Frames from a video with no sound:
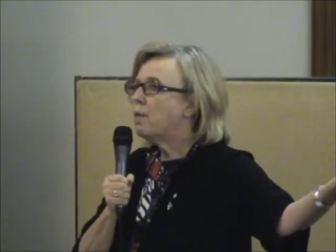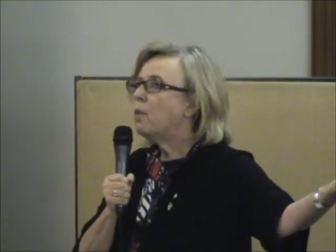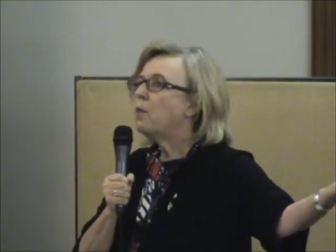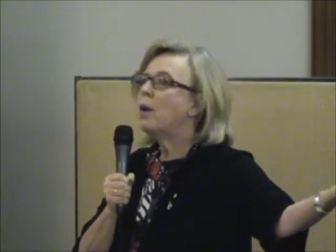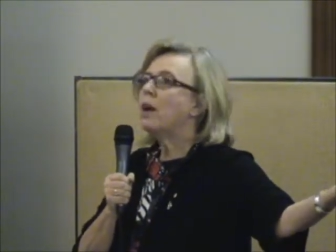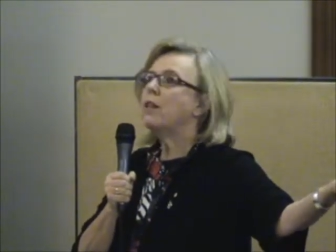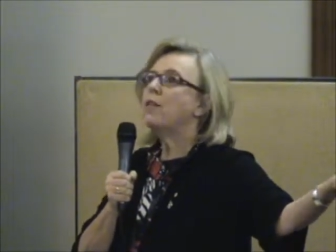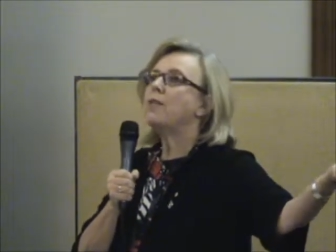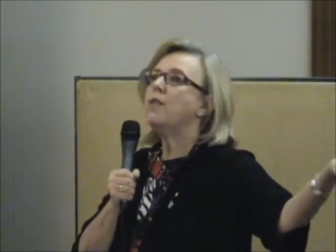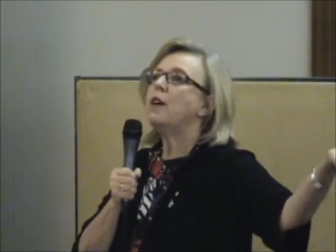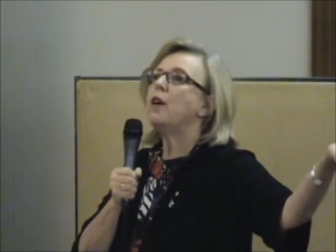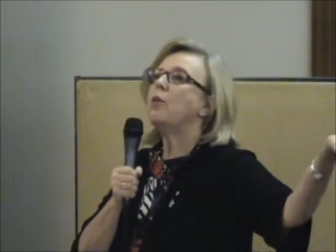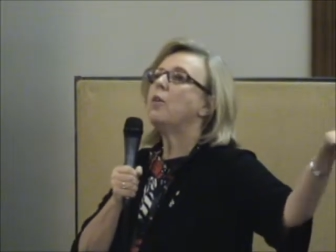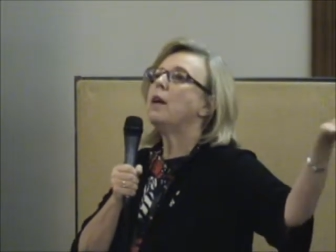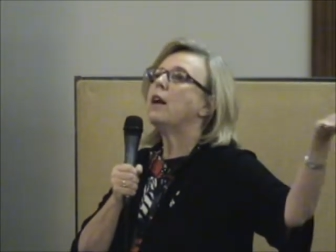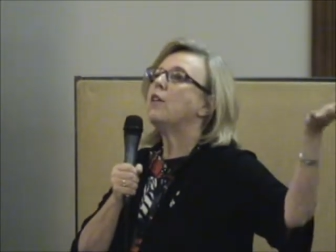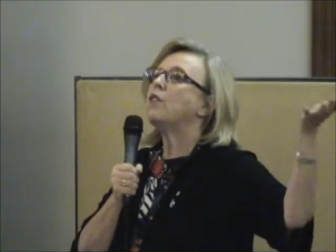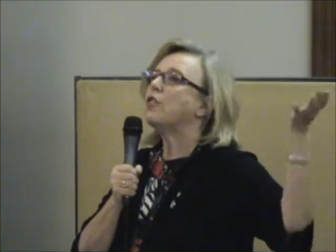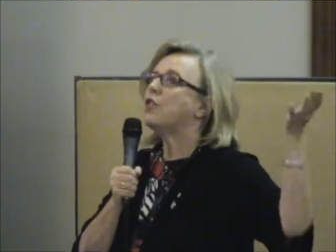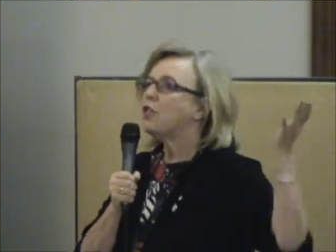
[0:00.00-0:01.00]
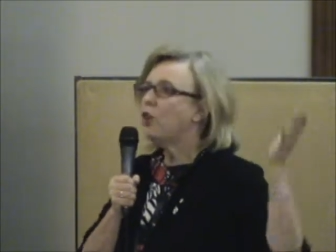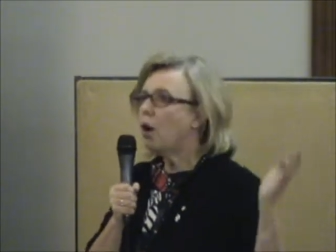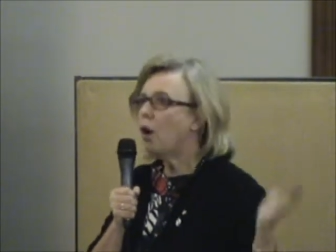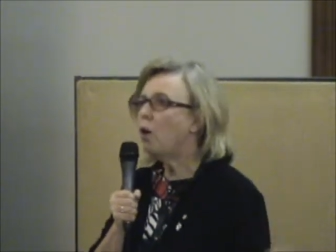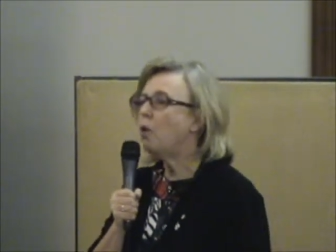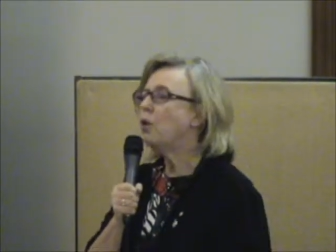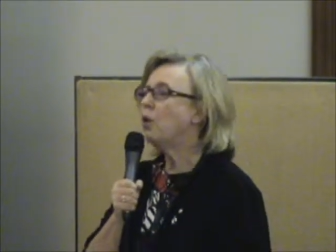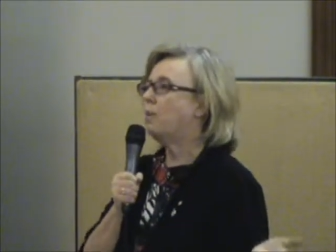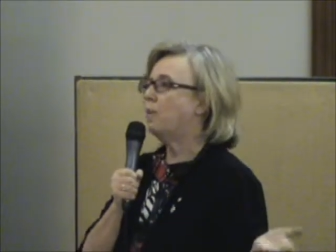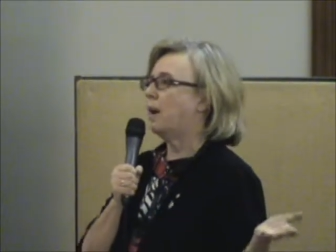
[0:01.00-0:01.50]
but what's Via Rail's
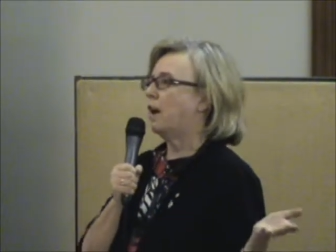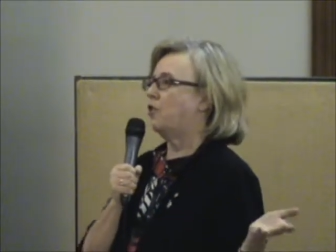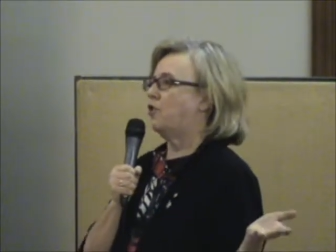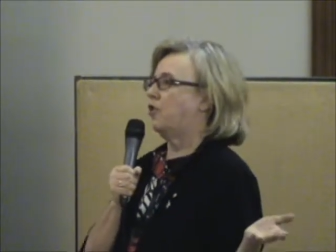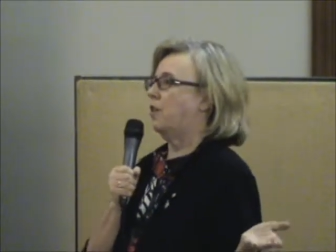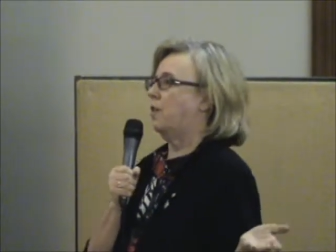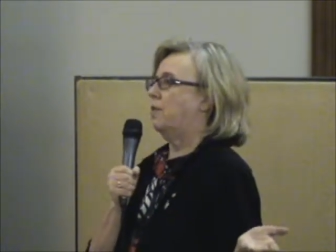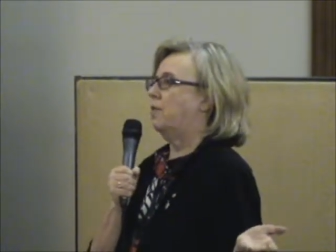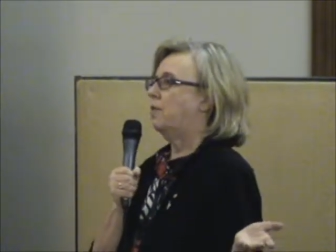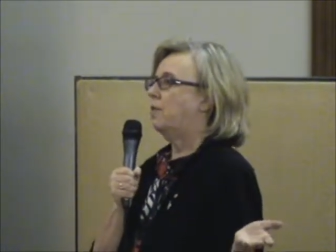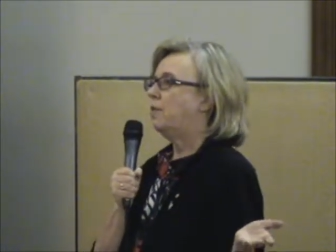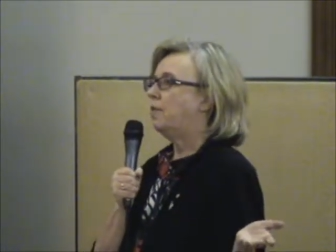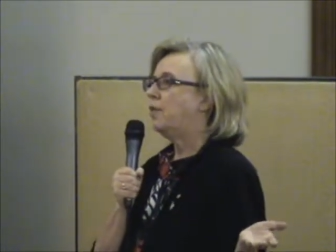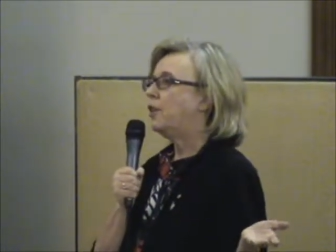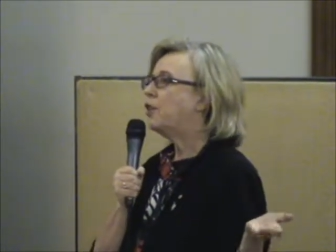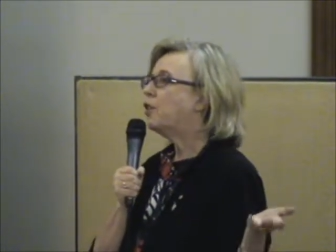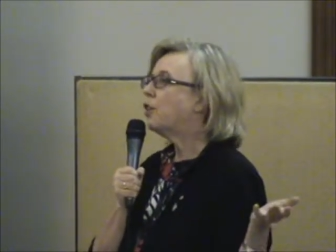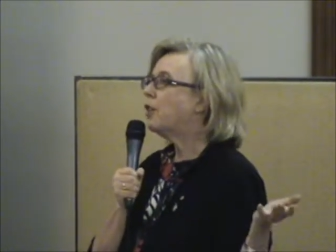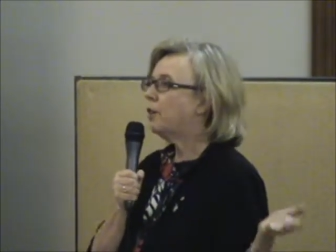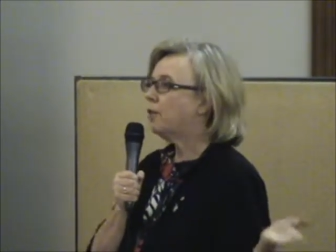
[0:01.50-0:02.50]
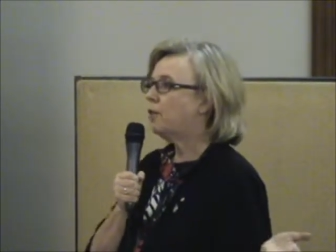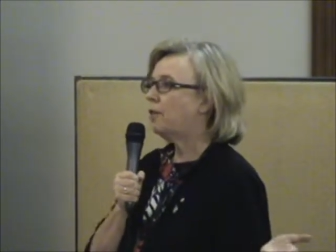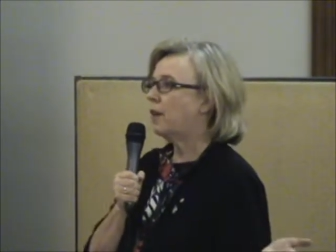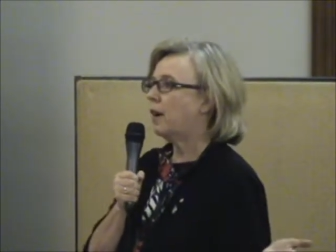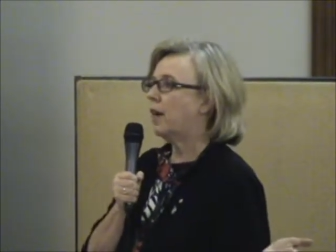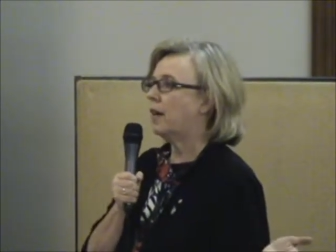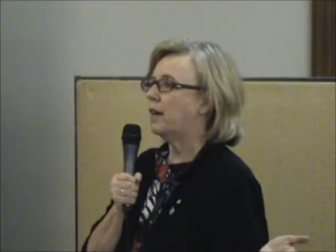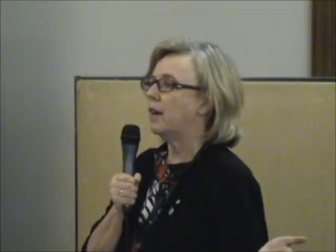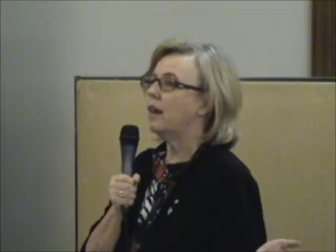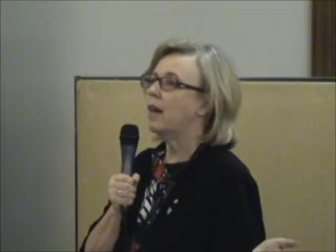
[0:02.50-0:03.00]
total budget? You couldn't
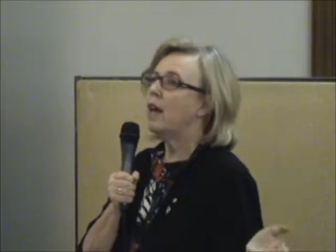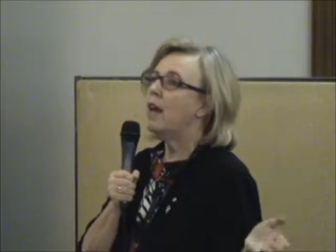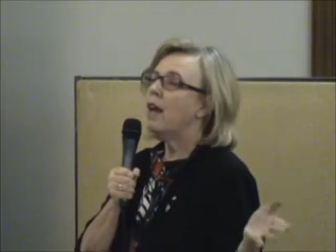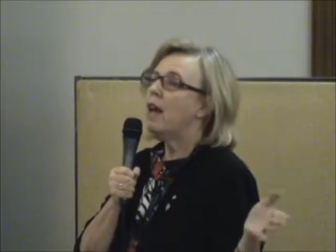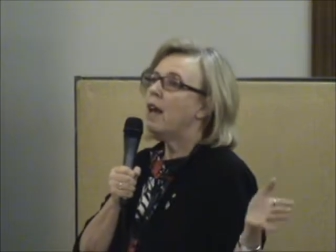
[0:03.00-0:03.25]
find it.